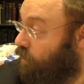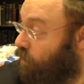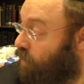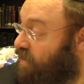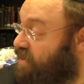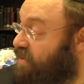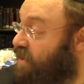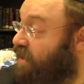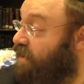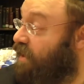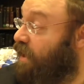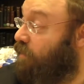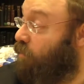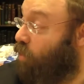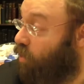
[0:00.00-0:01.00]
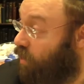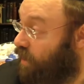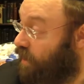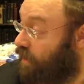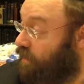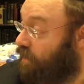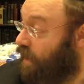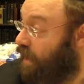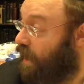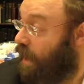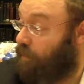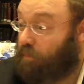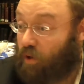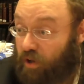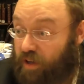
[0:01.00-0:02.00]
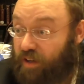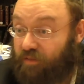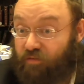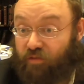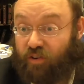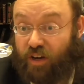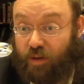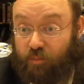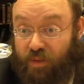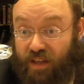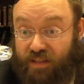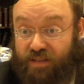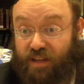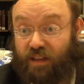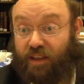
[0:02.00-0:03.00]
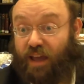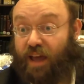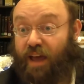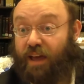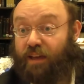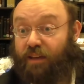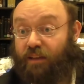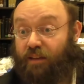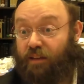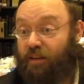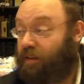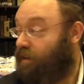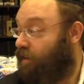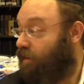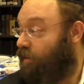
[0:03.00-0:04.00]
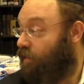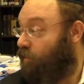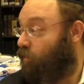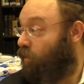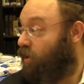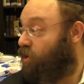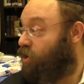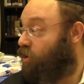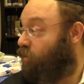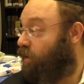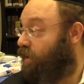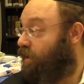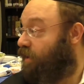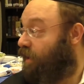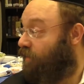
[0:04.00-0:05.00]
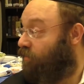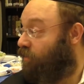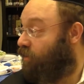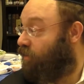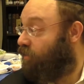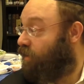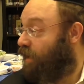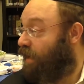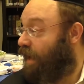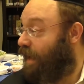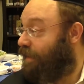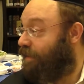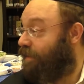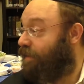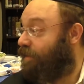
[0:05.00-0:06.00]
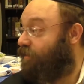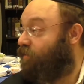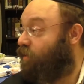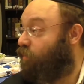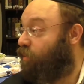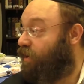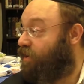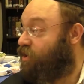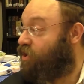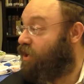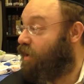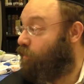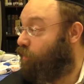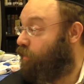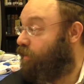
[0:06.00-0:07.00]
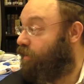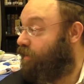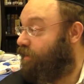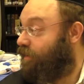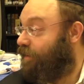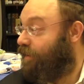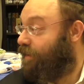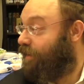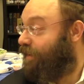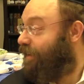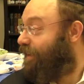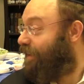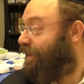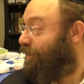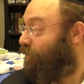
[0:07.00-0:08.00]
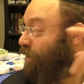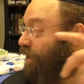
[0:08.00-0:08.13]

When Sunday morning they came looking for him, they said, "Hey, where should we deliver the content of the big ship?" he